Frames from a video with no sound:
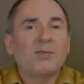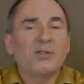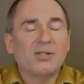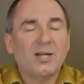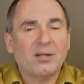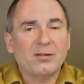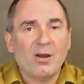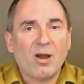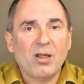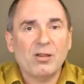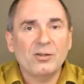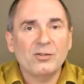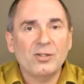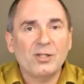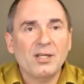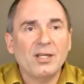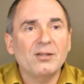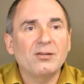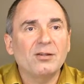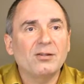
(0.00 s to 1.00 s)
The
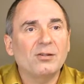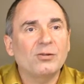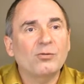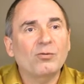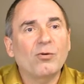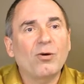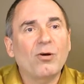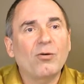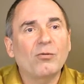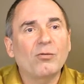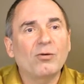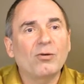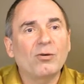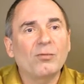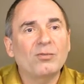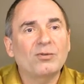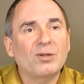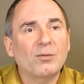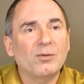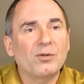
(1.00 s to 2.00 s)
technology in the control
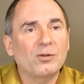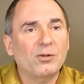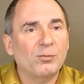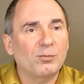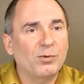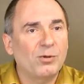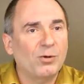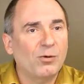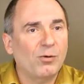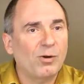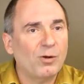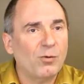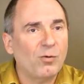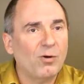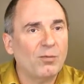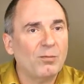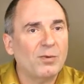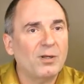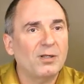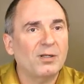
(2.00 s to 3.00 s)
room, some of the computer
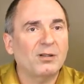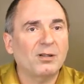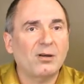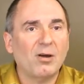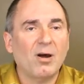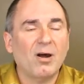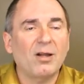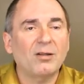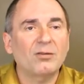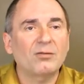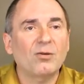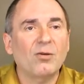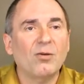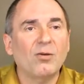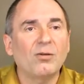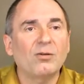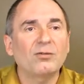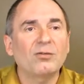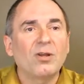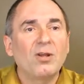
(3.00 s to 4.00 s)
equipment and the
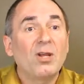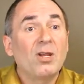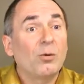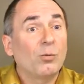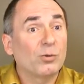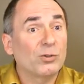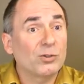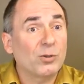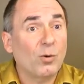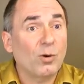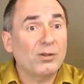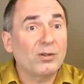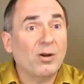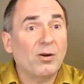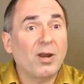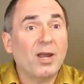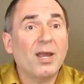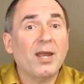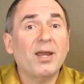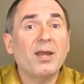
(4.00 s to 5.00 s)
consoles were showing
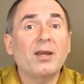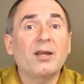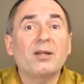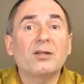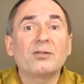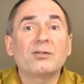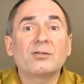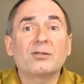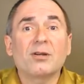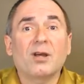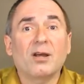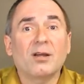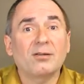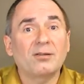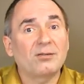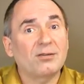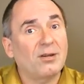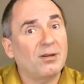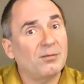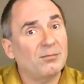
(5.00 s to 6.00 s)
their age.
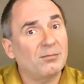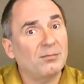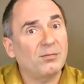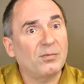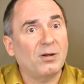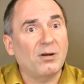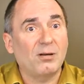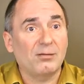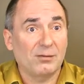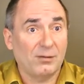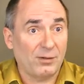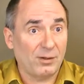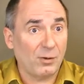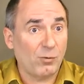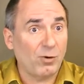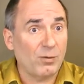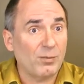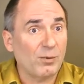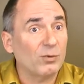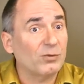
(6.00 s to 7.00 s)
Some of the
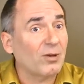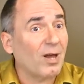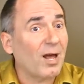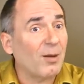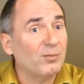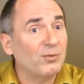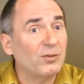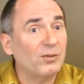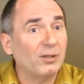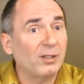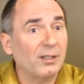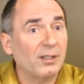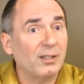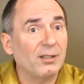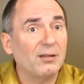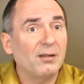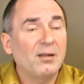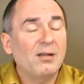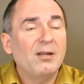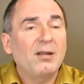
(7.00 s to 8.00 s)
equipment was obsolete.
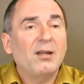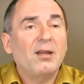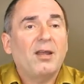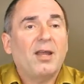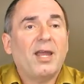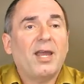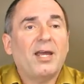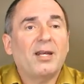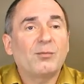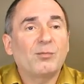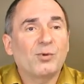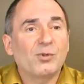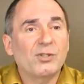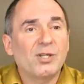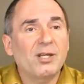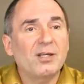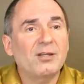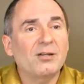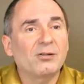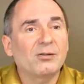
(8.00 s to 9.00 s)
And in
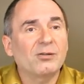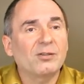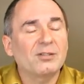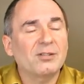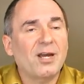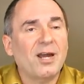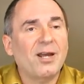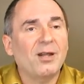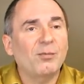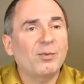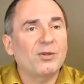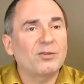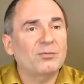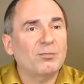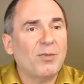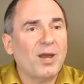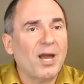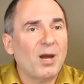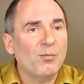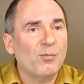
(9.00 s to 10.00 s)
particular, the tile-based
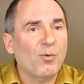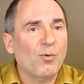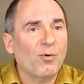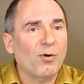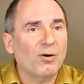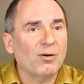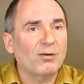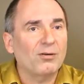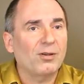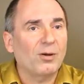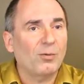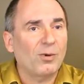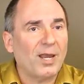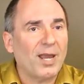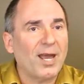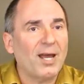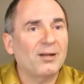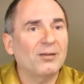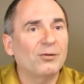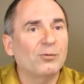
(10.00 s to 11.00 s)
mat board that we
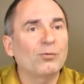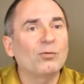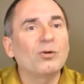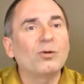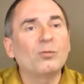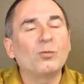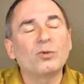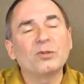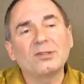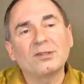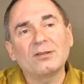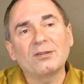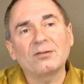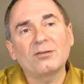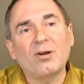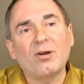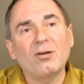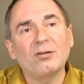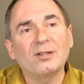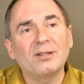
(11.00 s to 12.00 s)
had in the room was
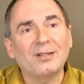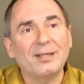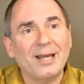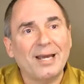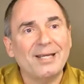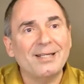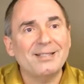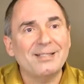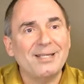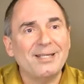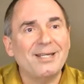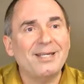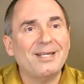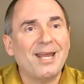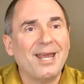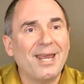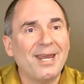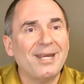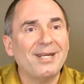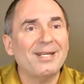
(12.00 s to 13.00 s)
installed in
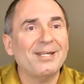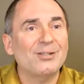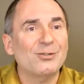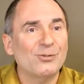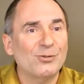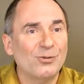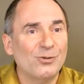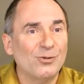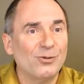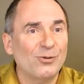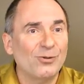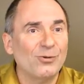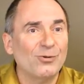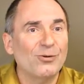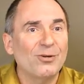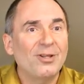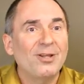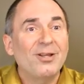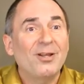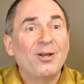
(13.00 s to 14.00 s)
1982
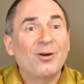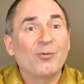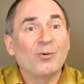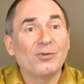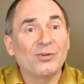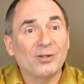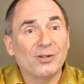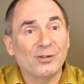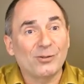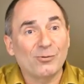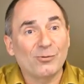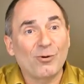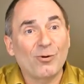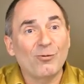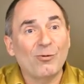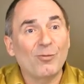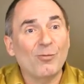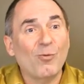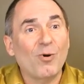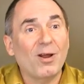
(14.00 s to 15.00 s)
when the control
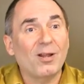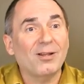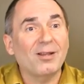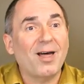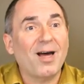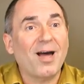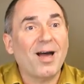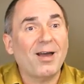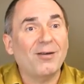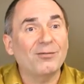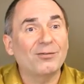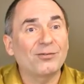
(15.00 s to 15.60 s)
room went live.